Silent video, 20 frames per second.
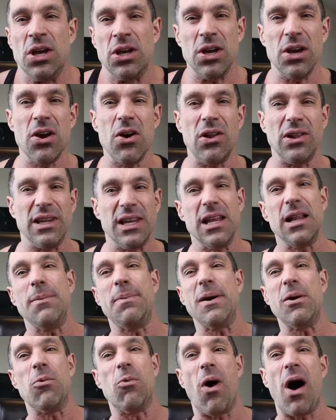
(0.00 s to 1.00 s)
You can go a little
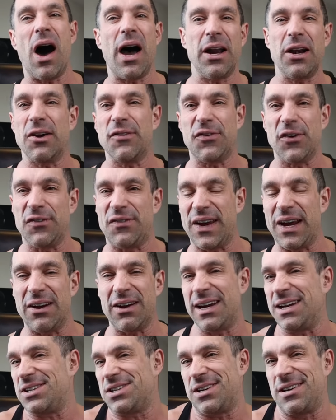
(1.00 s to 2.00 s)
bit wider for
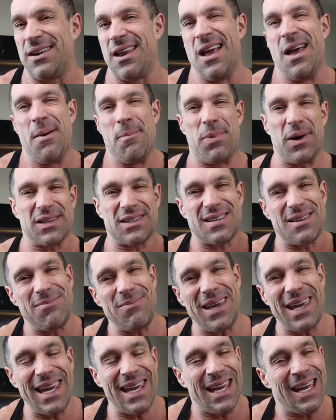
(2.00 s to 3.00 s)
variation, but to
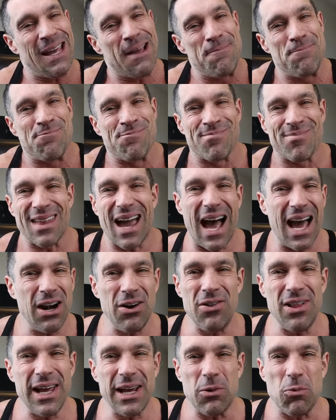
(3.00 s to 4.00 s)
me, I
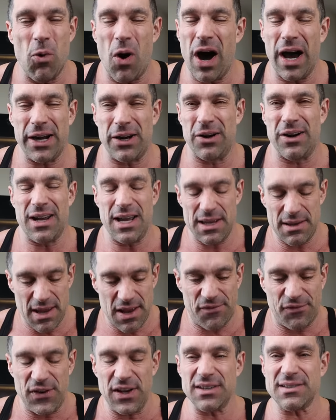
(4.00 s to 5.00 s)
don't like wider. It,
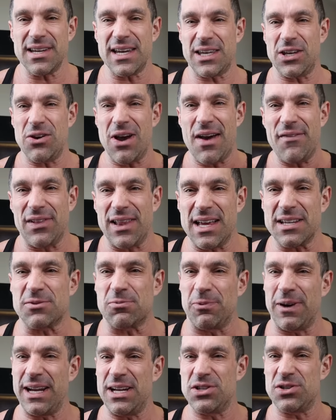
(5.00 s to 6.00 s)
it feels like you have
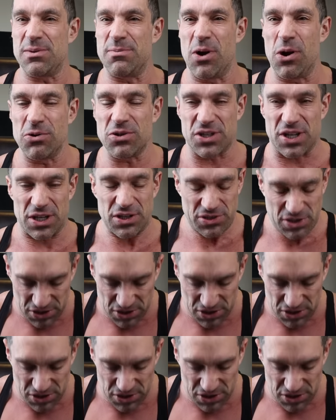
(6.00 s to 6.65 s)
less range of motion.